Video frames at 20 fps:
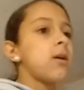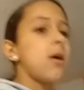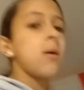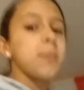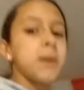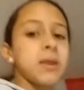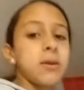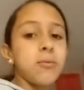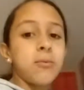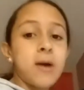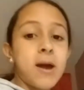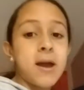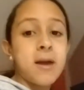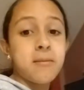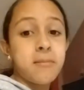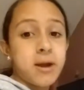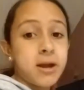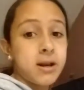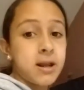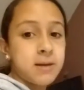Oh, by the
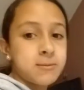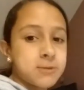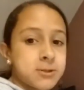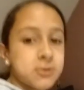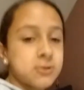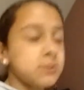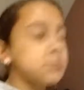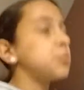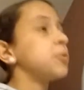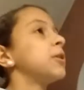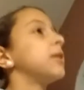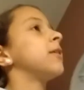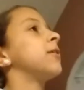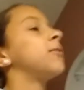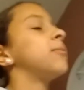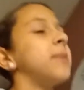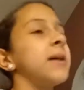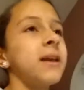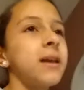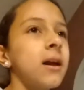way, my name is Chris Marie.
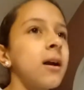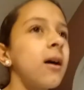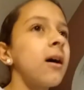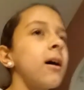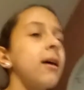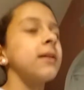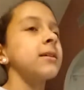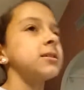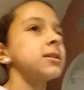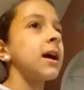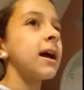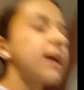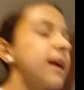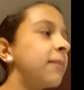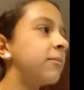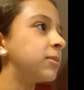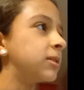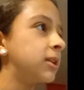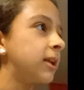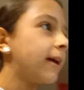Oh my gosh, I
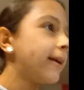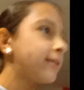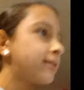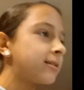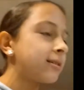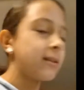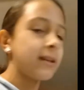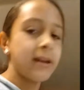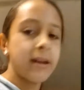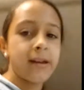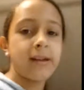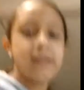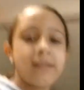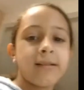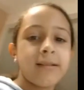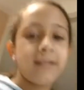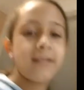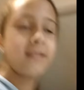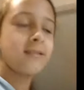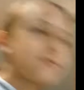am late today.
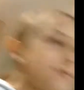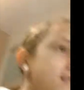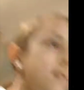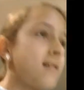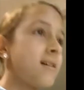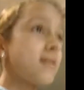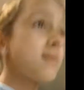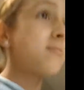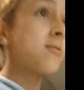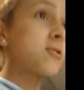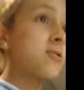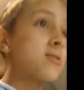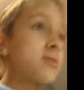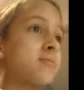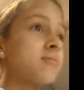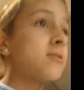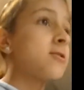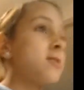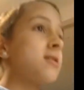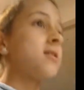I'm
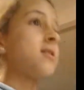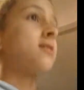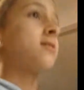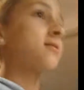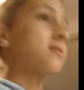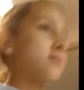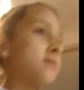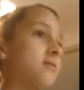Chris Marie.